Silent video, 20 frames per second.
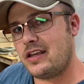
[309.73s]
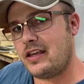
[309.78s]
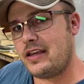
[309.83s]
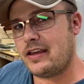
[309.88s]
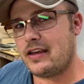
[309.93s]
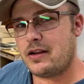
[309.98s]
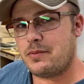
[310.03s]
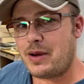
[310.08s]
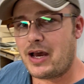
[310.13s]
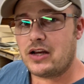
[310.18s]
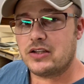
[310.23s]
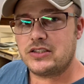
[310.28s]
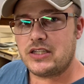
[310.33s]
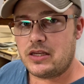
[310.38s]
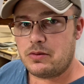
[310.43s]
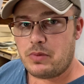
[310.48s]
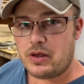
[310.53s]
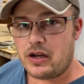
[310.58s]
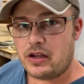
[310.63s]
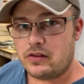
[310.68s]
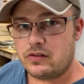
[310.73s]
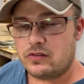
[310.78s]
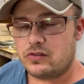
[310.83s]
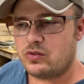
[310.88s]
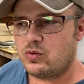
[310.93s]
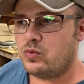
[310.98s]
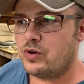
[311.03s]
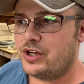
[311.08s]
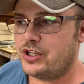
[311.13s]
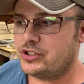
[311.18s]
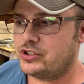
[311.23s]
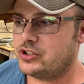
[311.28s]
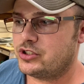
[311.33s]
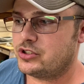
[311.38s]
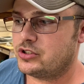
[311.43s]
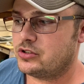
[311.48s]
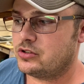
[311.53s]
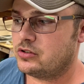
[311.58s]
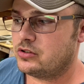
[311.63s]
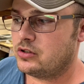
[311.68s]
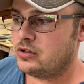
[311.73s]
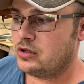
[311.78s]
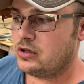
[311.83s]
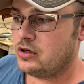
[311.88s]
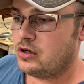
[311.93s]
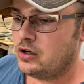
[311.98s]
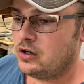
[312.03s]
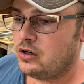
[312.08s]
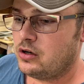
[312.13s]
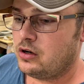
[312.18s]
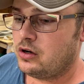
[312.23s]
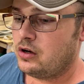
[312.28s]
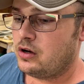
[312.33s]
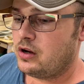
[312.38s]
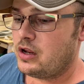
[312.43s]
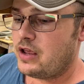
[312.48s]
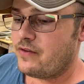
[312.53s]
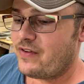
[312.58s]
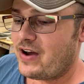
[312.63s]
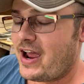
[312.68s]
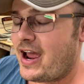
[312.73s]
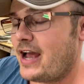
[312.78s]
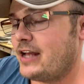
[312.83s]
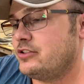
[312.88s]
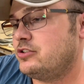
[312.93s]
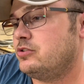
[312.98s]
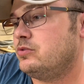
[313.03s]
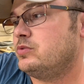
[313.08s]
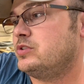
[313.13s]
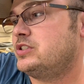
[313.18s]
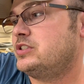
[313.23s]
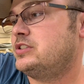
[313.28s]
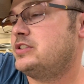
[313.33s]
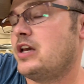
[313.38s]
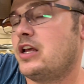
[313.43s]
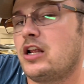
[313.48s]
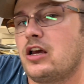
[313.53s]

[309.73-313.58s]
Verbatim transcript: in about 10 minutes, which if I had to set